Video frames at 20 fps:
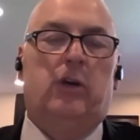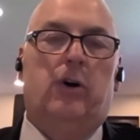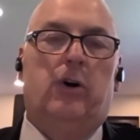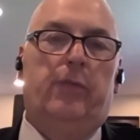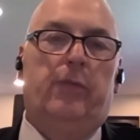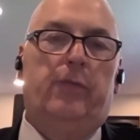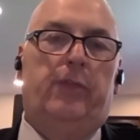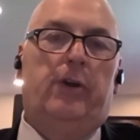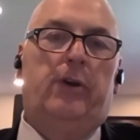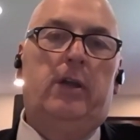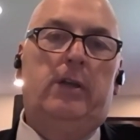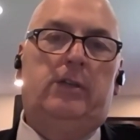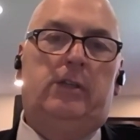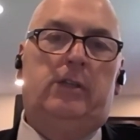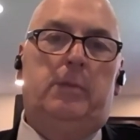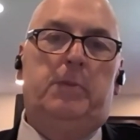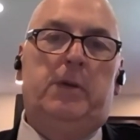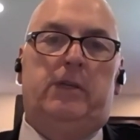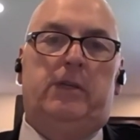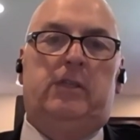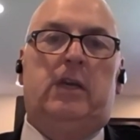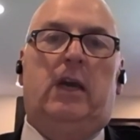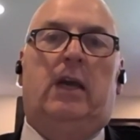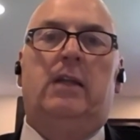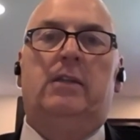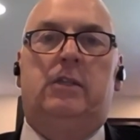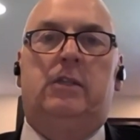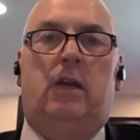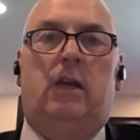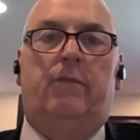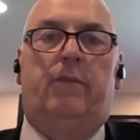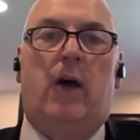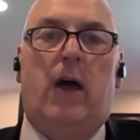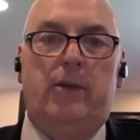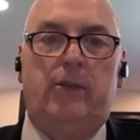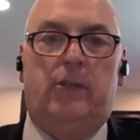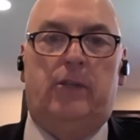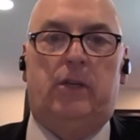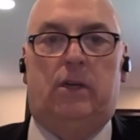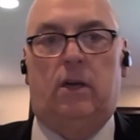So there needs to be a second set of
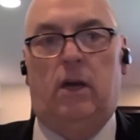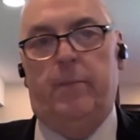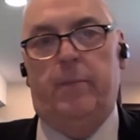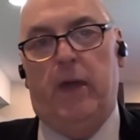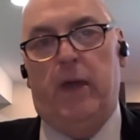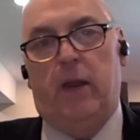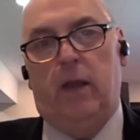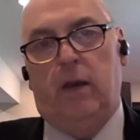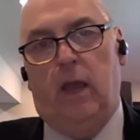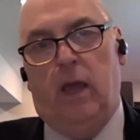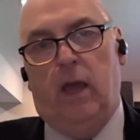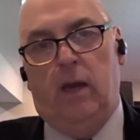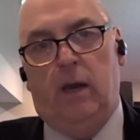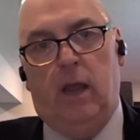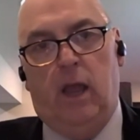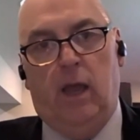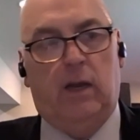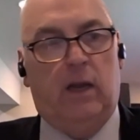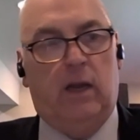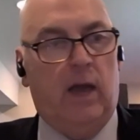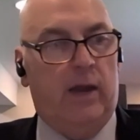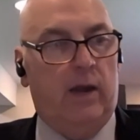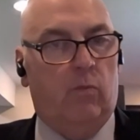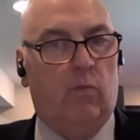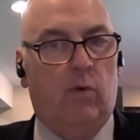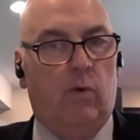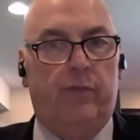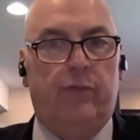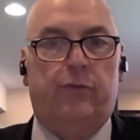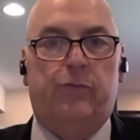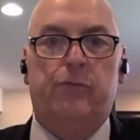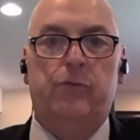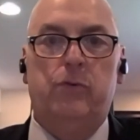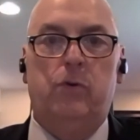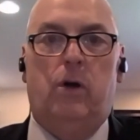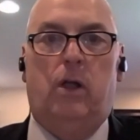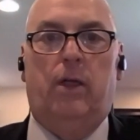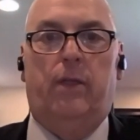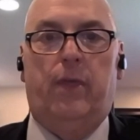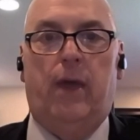eyes to come in and kind of run
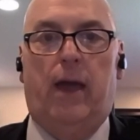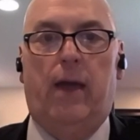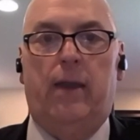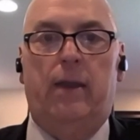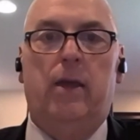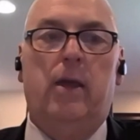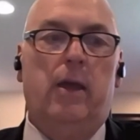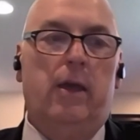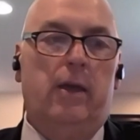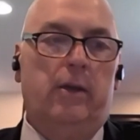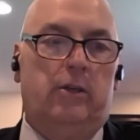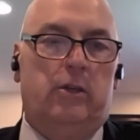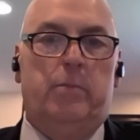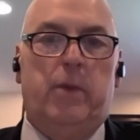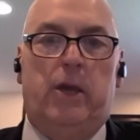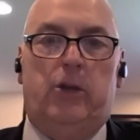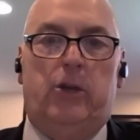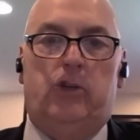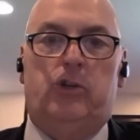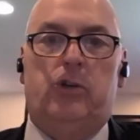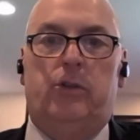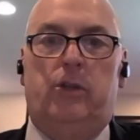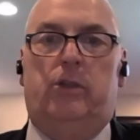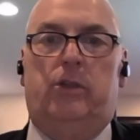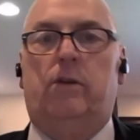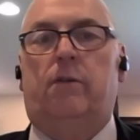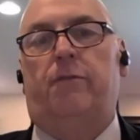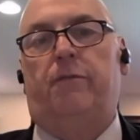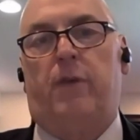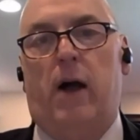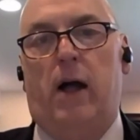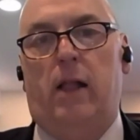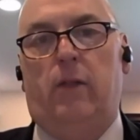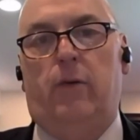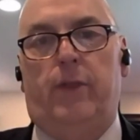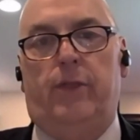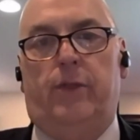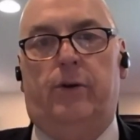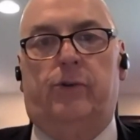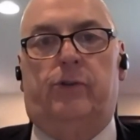through all of that to make sure that they're
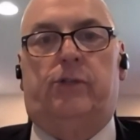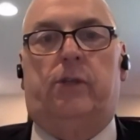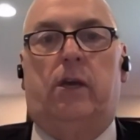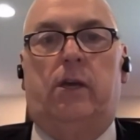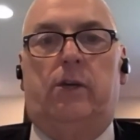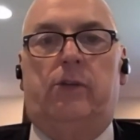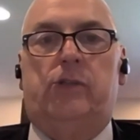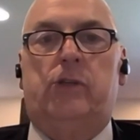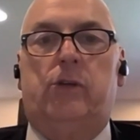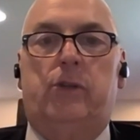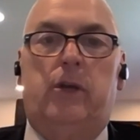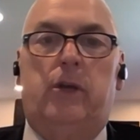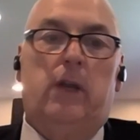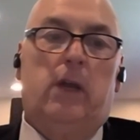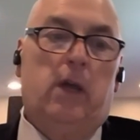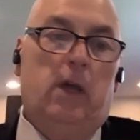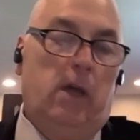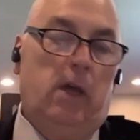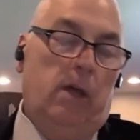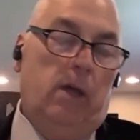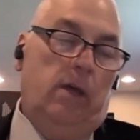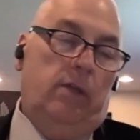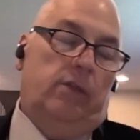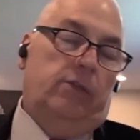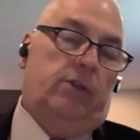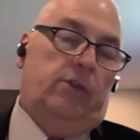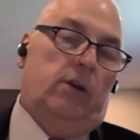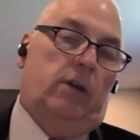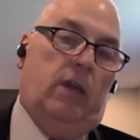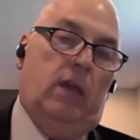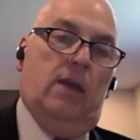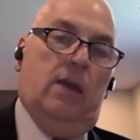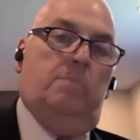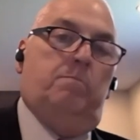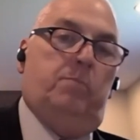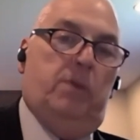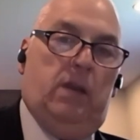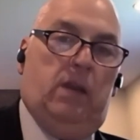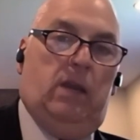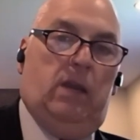following those things so that there
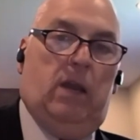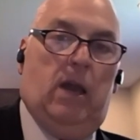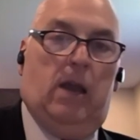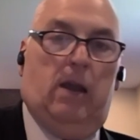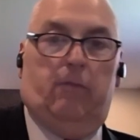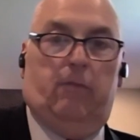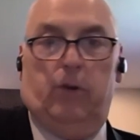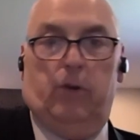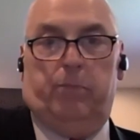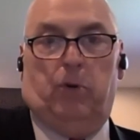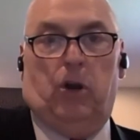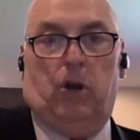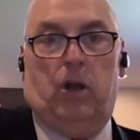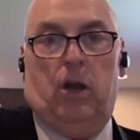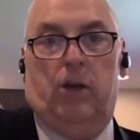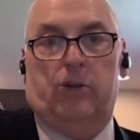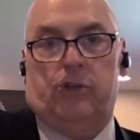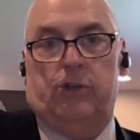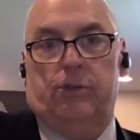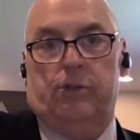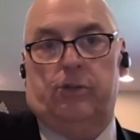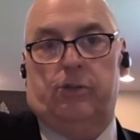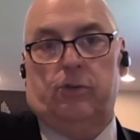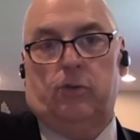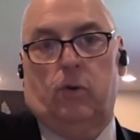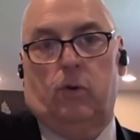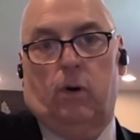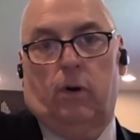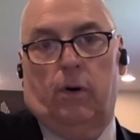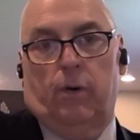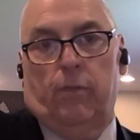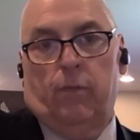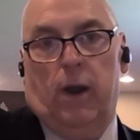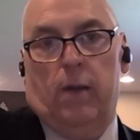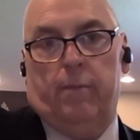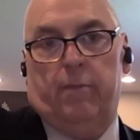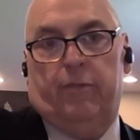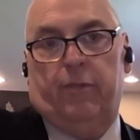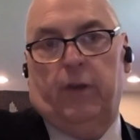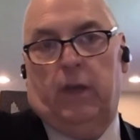can't be any kind of repercussions or
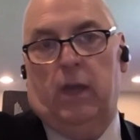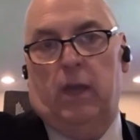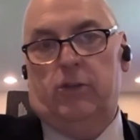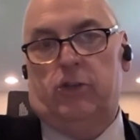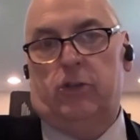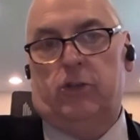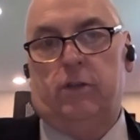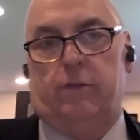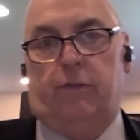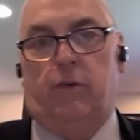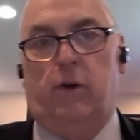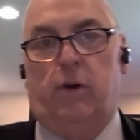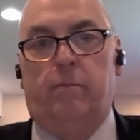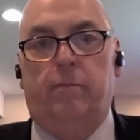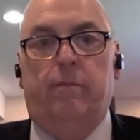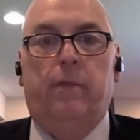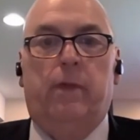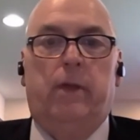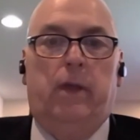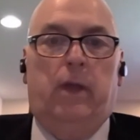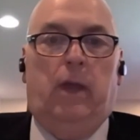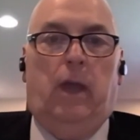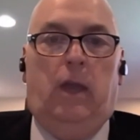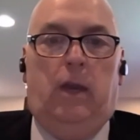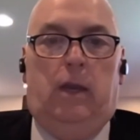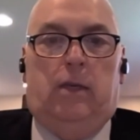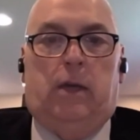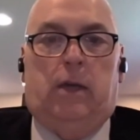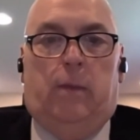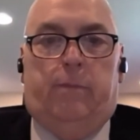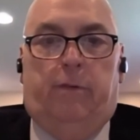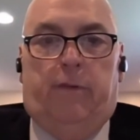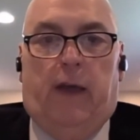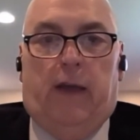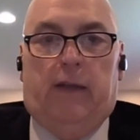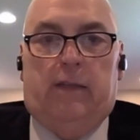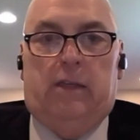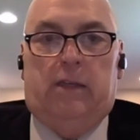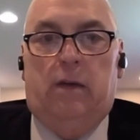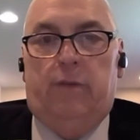ramifications from any type of
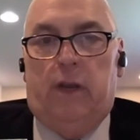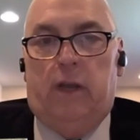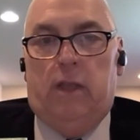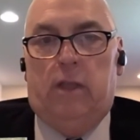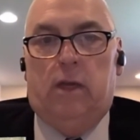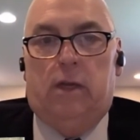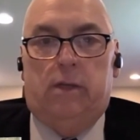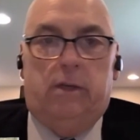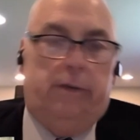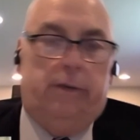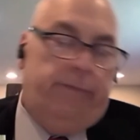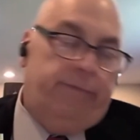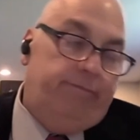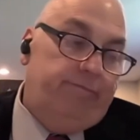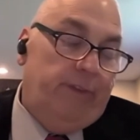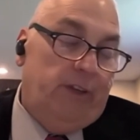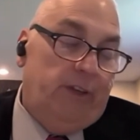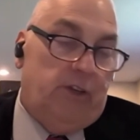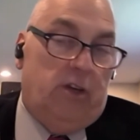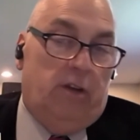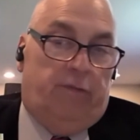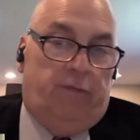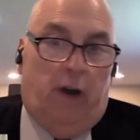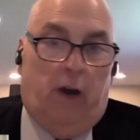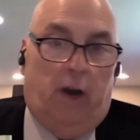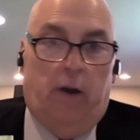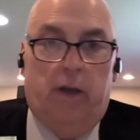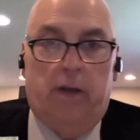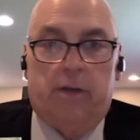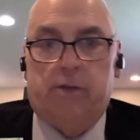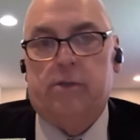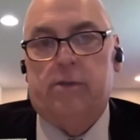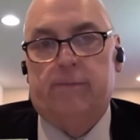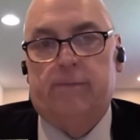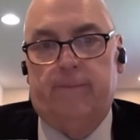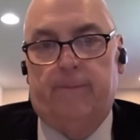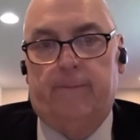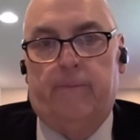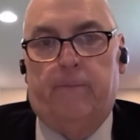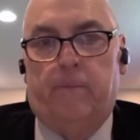activity that is
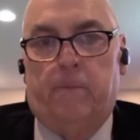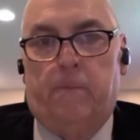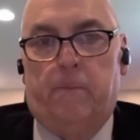nefarious.